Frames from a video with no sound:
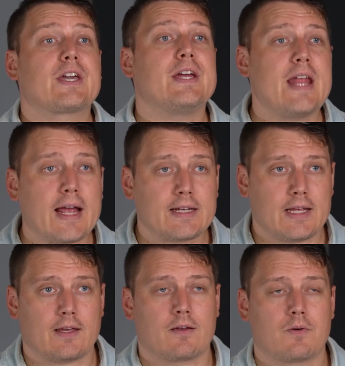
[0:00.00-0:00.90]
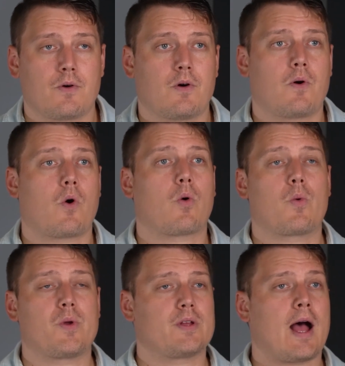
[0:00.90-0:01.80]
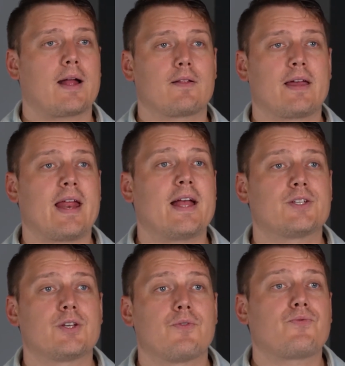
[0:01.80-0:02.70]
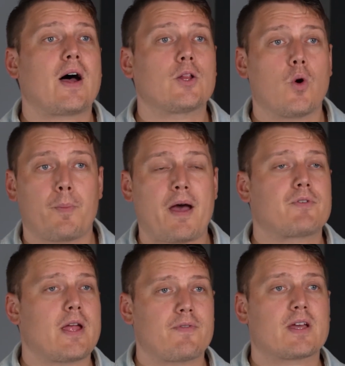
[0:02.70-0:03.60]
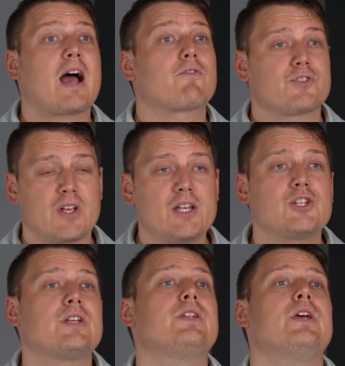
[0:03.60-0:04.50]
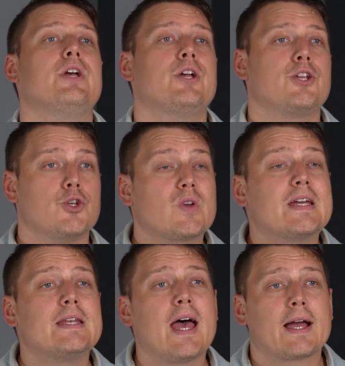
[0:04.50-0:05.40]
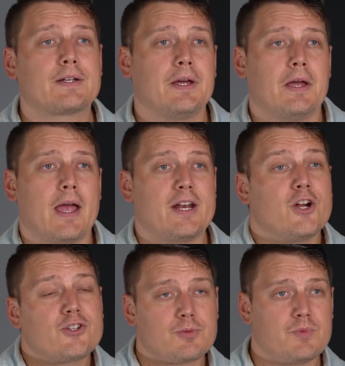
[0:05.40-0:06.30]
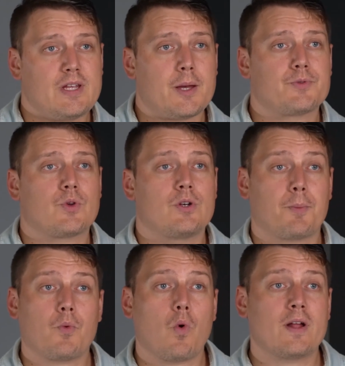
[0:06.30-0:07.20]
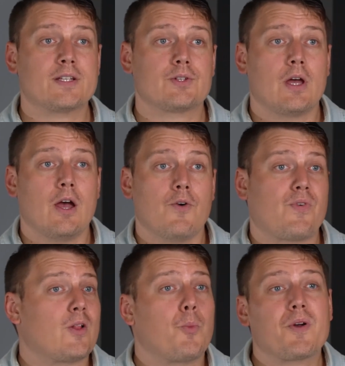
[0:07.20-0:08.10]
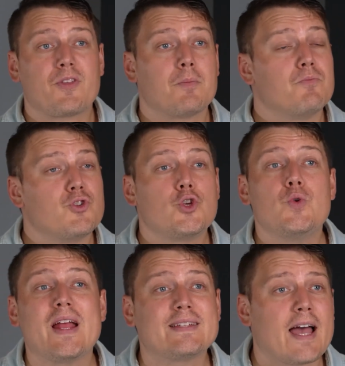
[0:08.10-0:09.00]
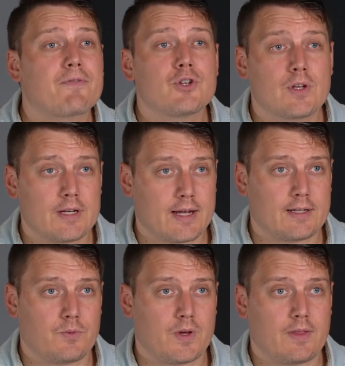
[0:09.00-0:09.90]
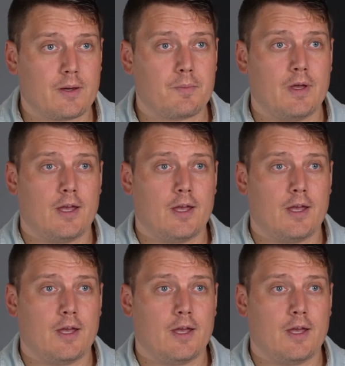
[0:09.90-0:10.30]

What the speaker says: Connecting, or what we would highlight as follow-up. After you have the conversation, you connect. And here's some tips. Number 1 is follow up with them 2 days after you connected with them.